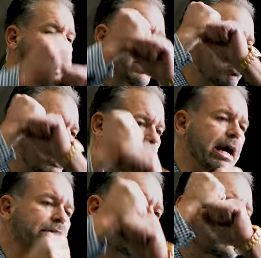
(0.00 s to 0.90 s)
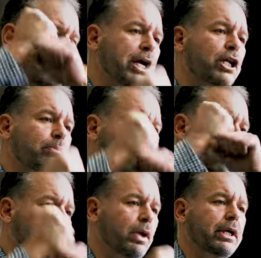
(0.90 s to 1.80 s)
and went around the side of the
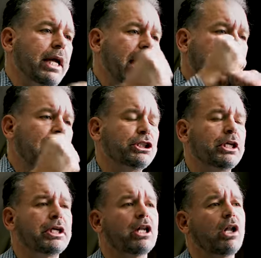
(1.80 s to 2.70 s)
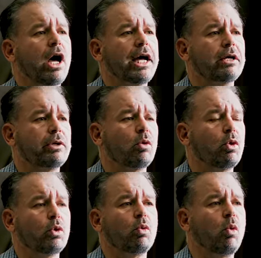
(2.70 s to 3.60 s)
pool and hatcheted the liner, and
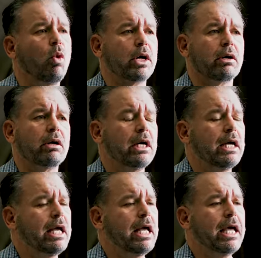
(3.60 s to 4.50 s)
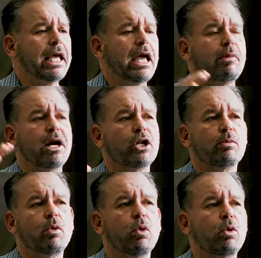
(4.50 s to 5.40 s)
all the water came out of the
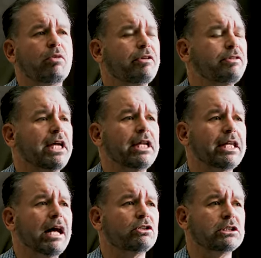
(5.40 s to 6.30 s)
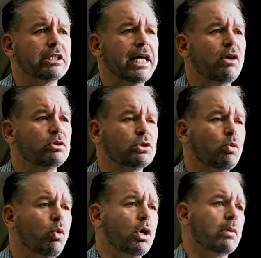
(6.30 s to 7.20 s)
pool. 15,000 gallons of
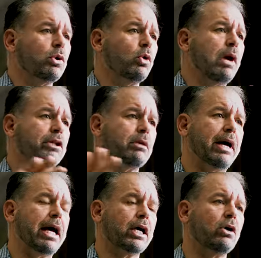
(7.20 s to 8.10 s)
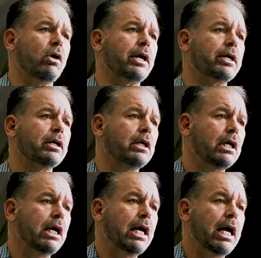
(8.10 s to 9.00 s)
water blew out the backyard.
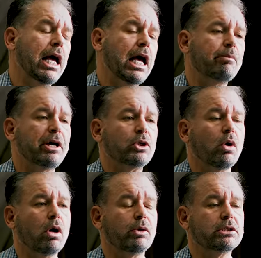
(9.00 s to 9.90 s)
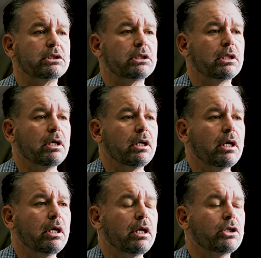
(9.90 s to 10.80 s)
And my dog was
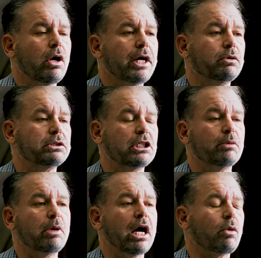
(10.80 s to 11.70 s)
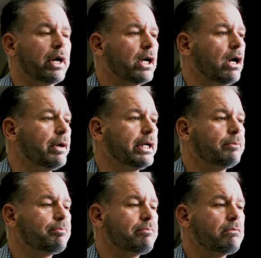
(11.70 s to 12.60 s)
tied to a cinder block, Ringo, and
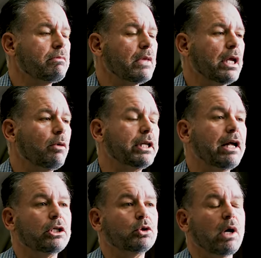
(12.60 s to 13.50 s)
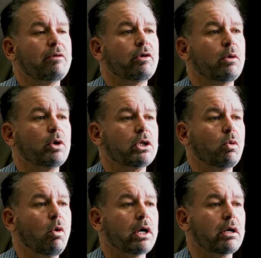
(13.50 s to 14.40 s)
he went down the driveway with the
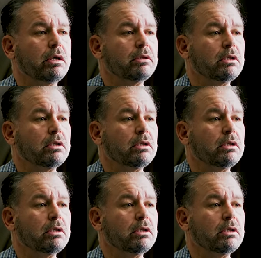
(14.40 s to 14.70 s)
water.